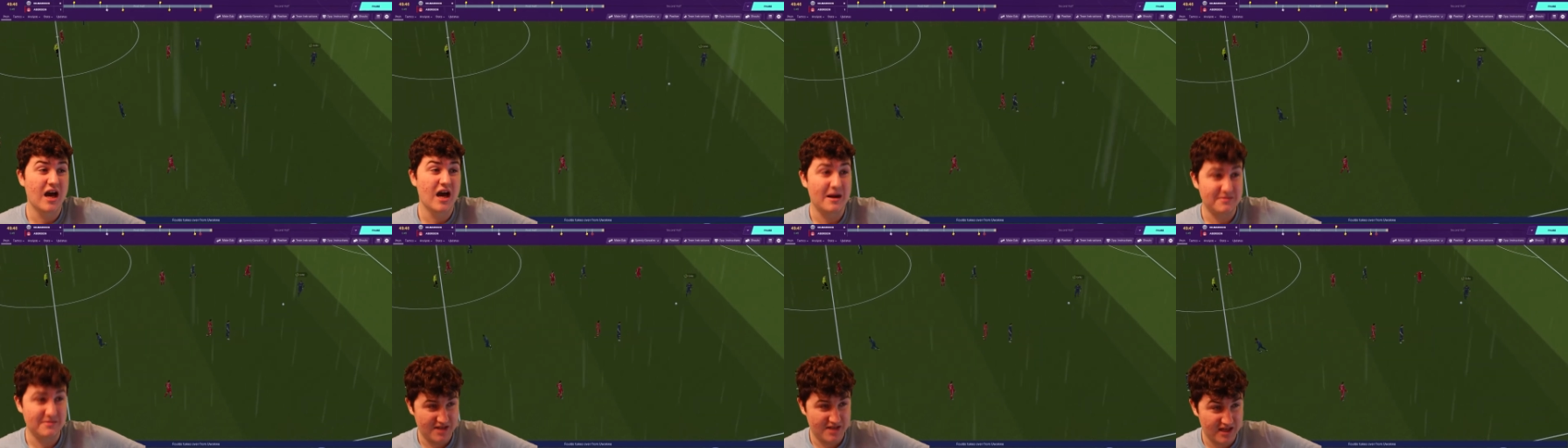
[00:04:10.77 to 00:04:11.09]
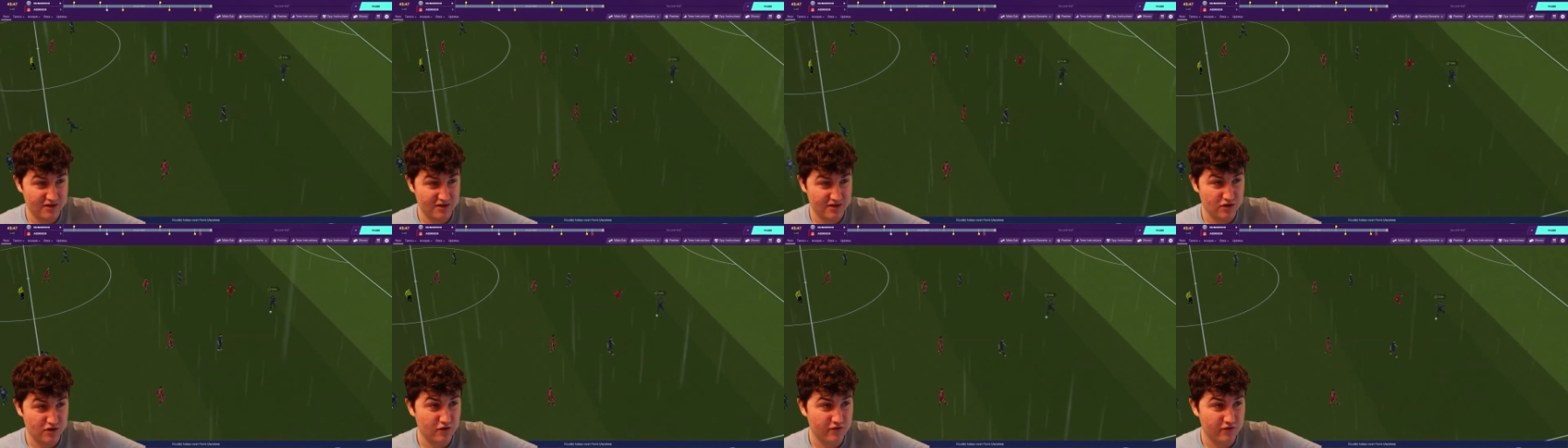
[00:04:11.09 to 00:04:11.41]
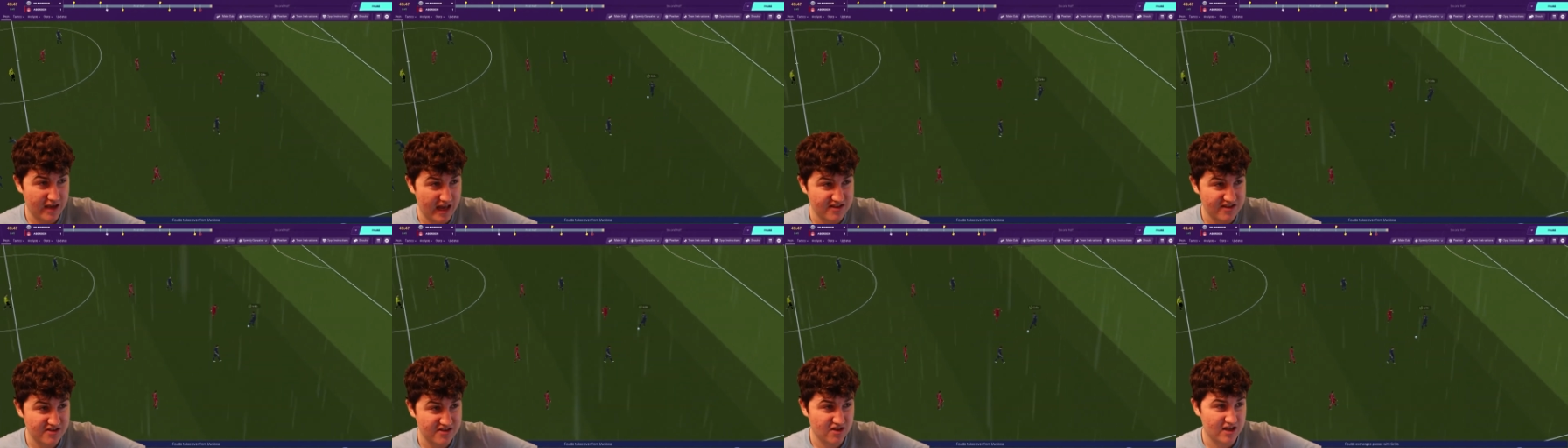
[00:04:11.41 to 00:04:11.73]
I'm taking off
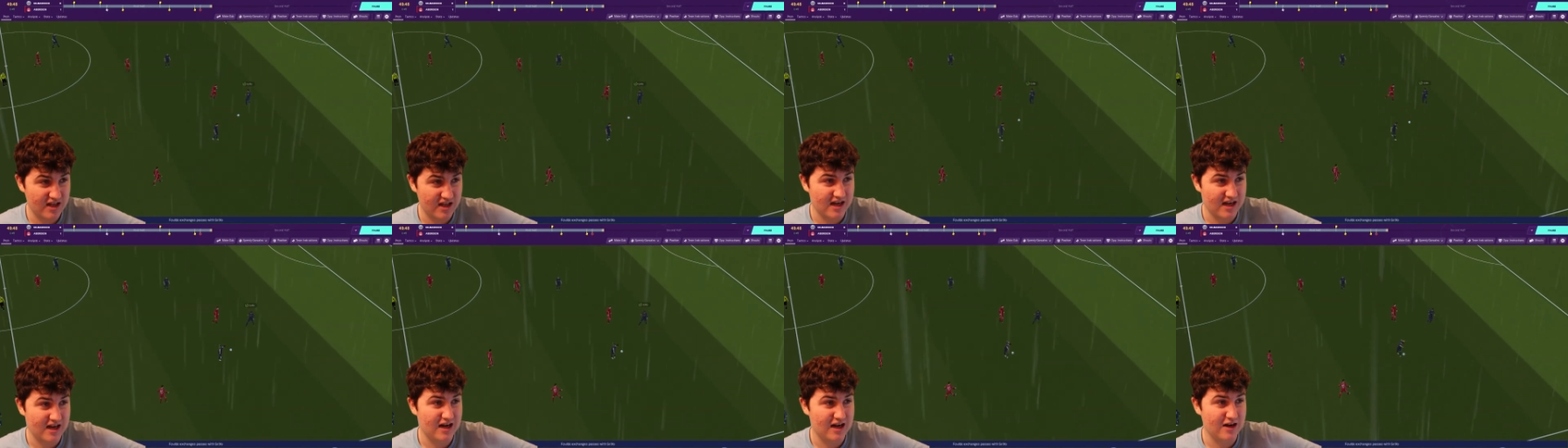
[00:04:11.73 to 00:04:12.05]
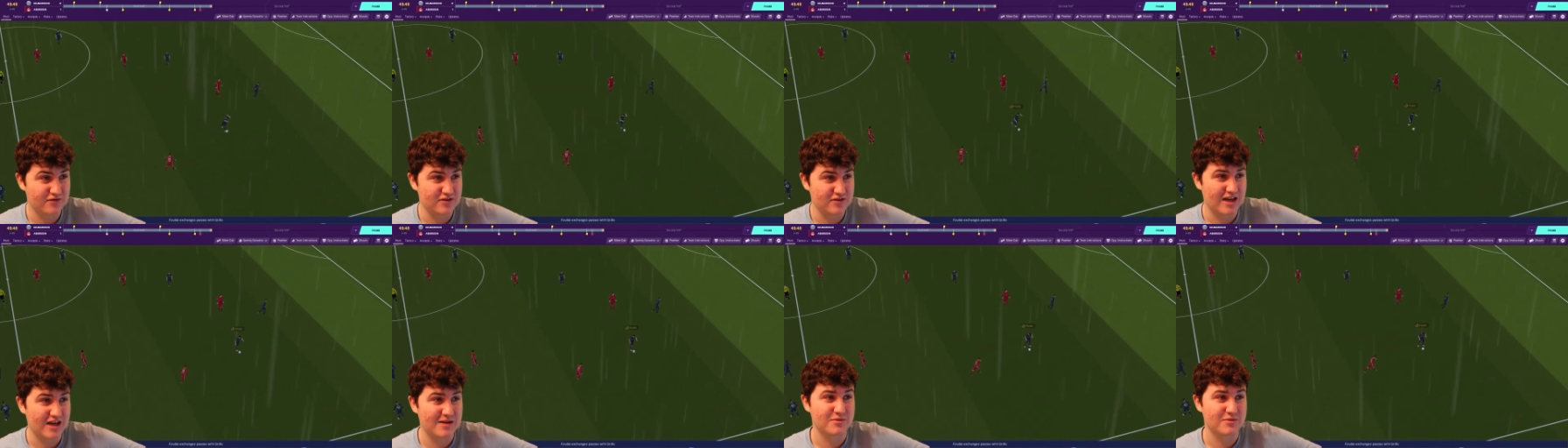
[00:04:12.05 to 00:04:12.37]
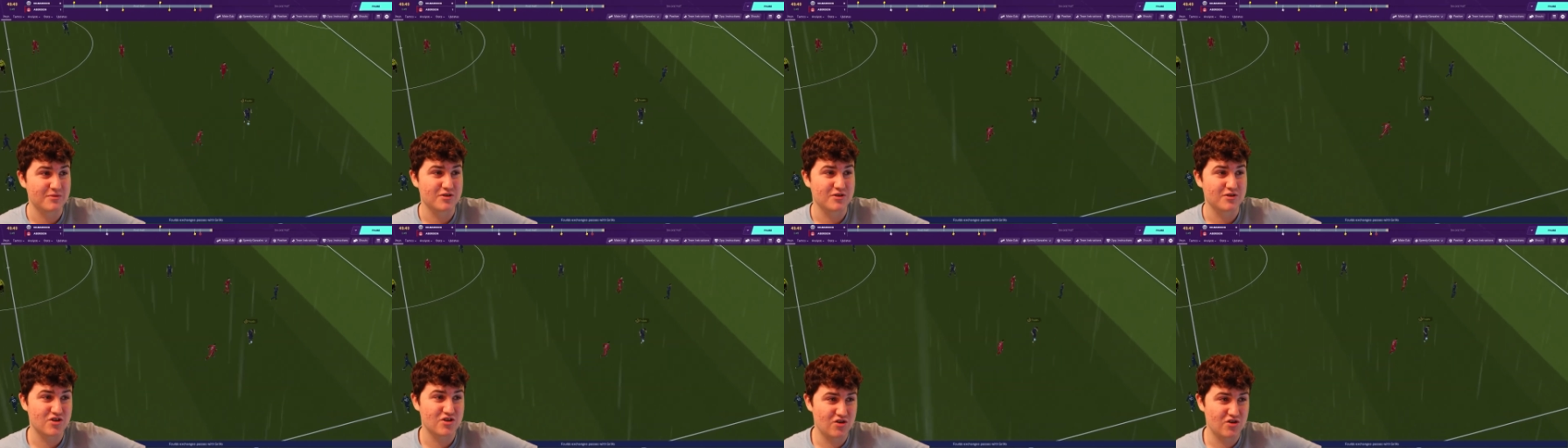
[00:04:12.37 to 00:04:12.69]
Get Stuck in at halftime
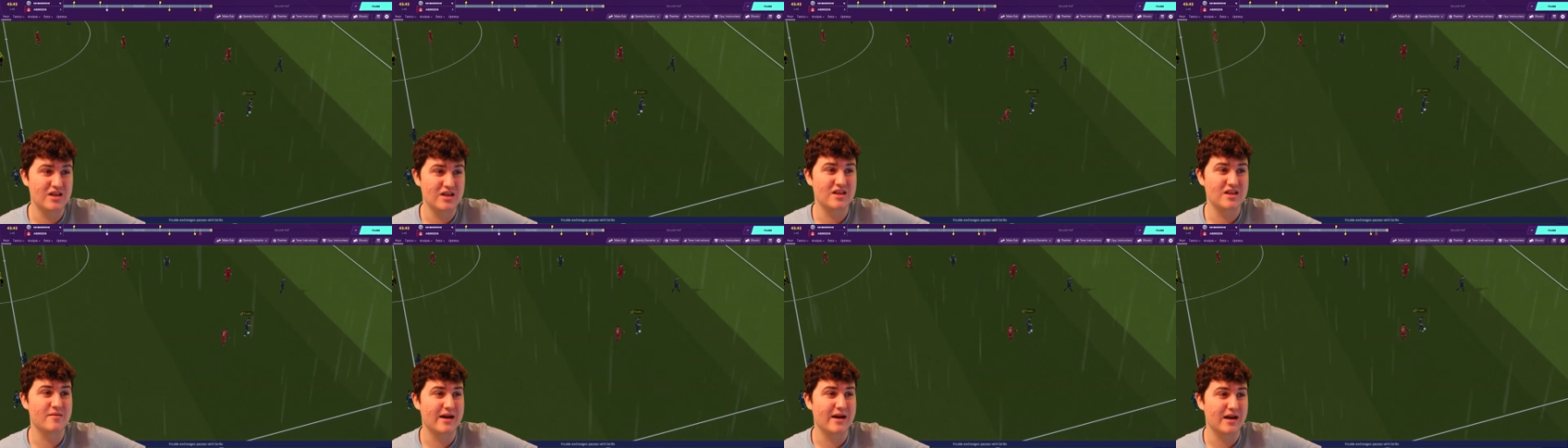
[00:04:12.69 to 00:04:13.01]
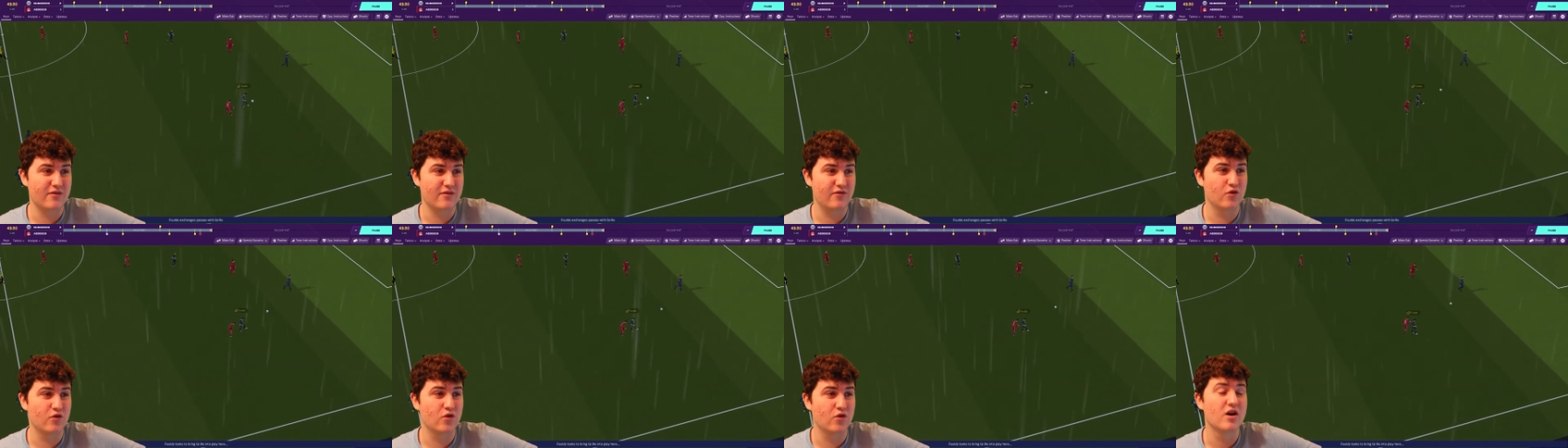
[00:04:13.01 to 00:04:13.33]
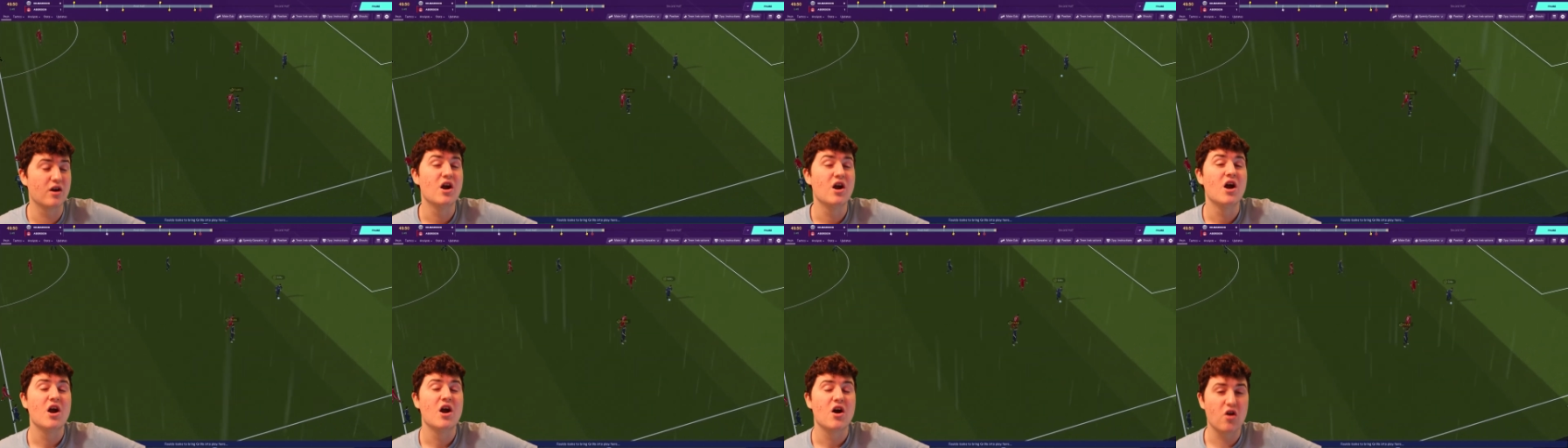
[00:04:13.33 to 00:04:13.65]
because three of the back four